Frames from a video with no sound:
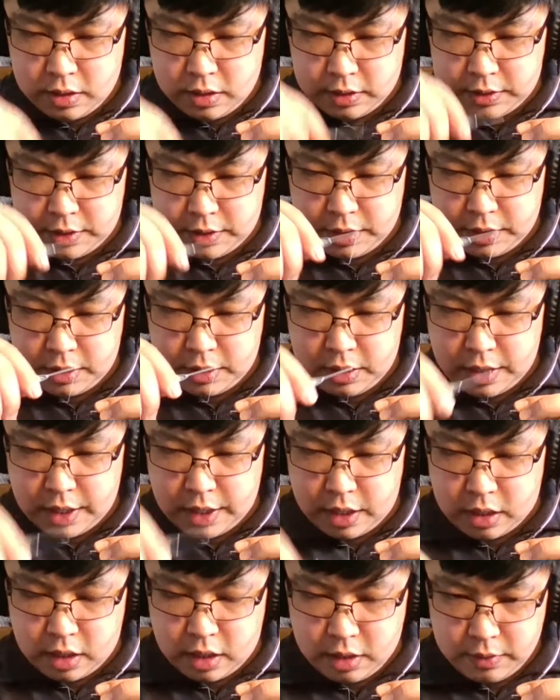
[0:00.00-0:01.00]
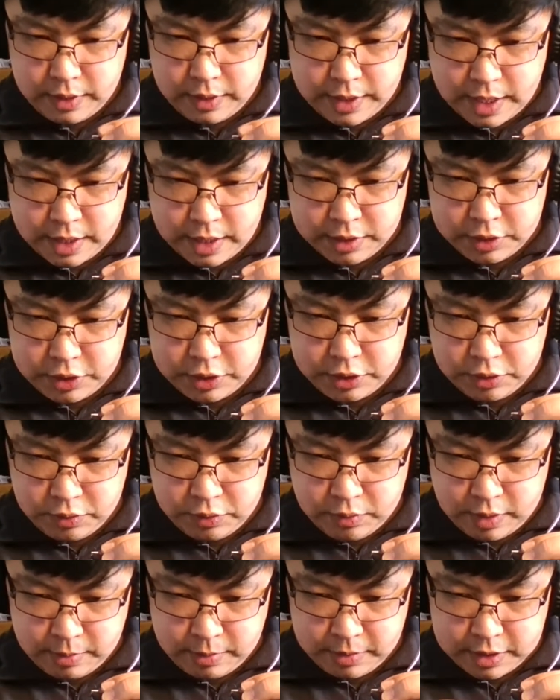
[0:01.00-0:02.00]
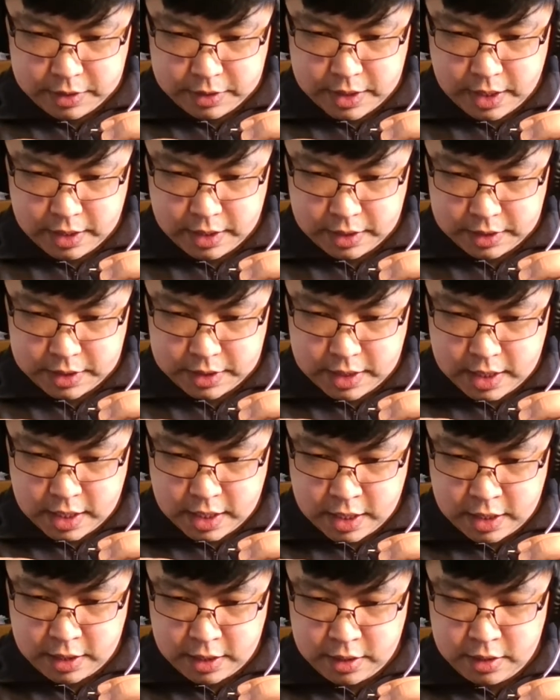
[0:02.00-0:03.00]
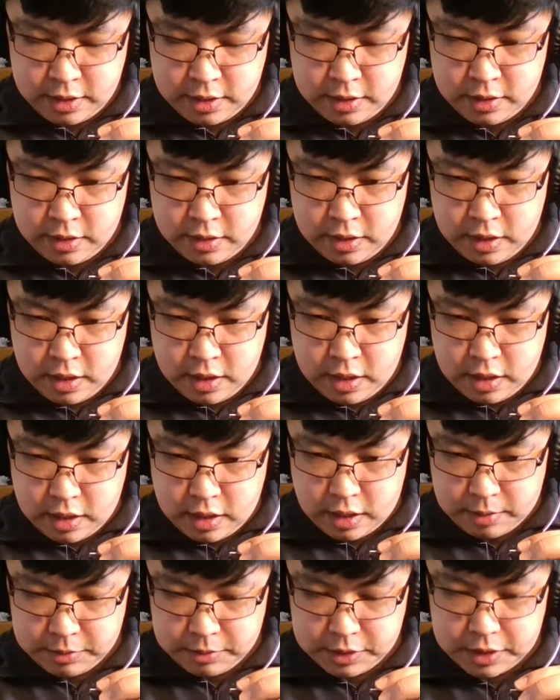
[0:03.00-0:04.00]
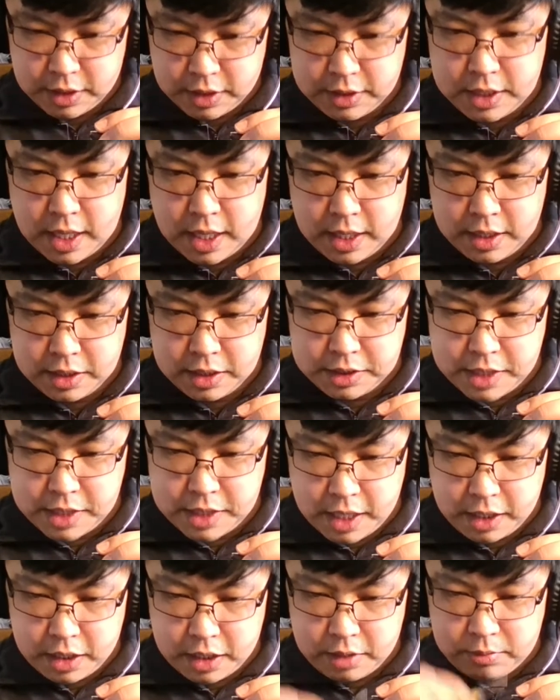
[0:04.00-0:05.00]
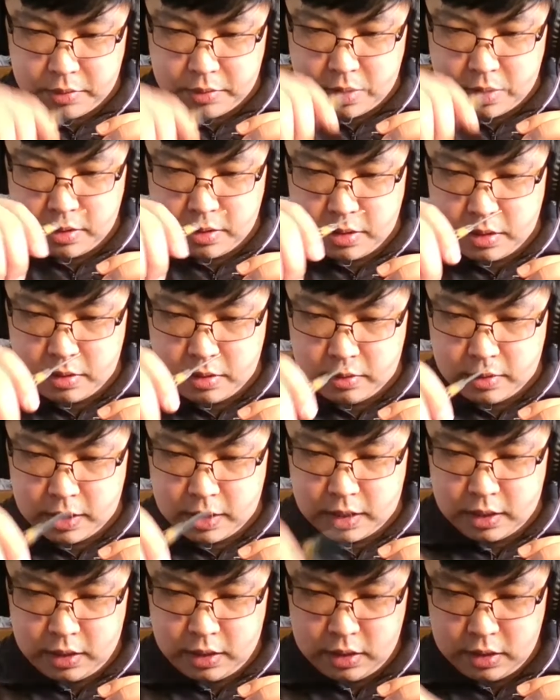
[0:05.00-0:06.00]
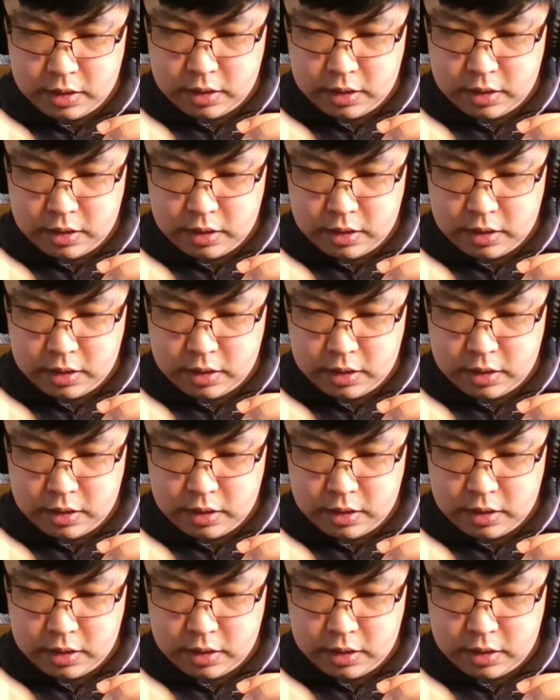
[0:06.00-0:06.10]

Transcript: single layer all the way down to where I'm going to tie in the tag. I'm just going to tie the tag in. Well,